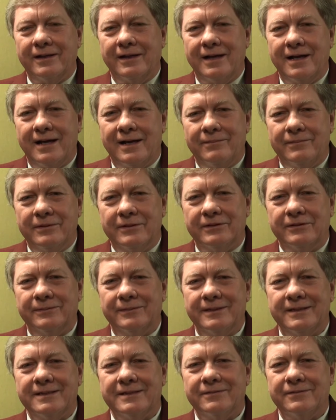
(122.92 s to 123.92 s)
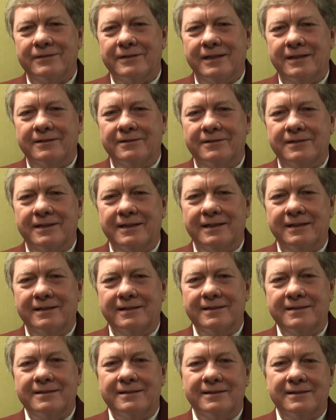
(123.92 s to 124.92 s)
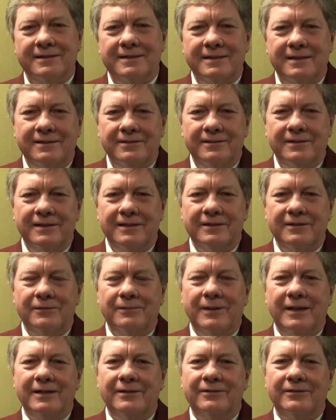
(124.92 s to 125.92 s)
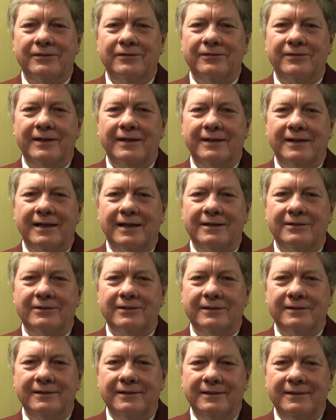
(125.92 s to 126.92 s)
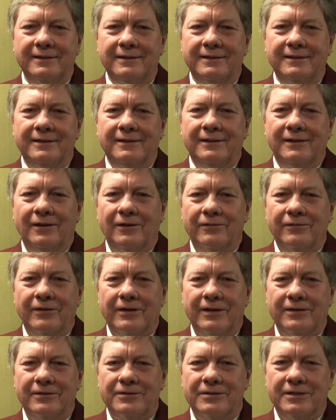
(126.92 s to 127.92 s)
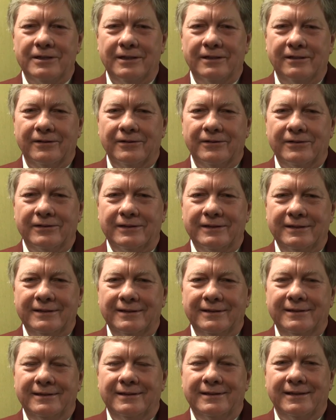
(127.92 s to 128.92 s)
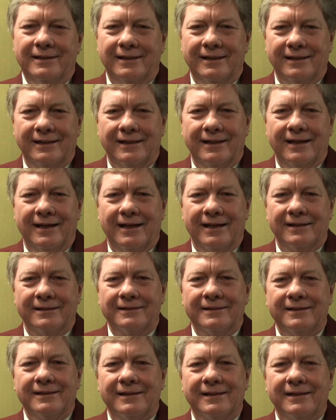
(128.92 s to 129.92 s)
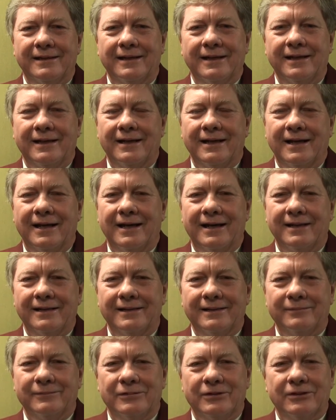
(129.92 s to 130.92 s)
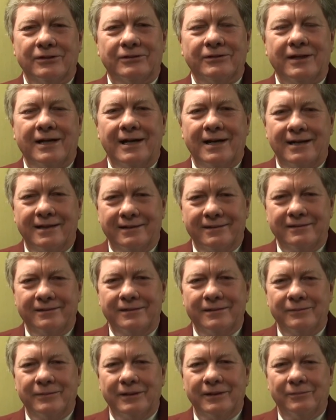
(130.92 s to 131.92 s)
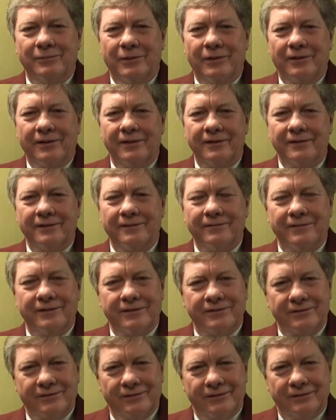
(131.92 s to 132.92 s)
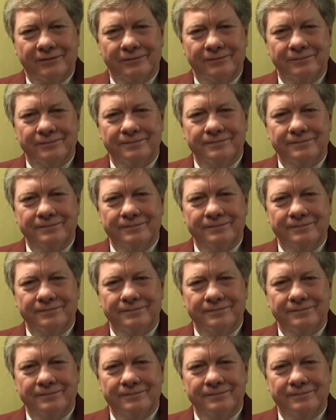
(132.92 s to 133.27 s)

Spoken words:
the accomplishments of Southern Tennis and the Southern Tennis Patrons Foundation over those years. And I am just honored to be a part of this group.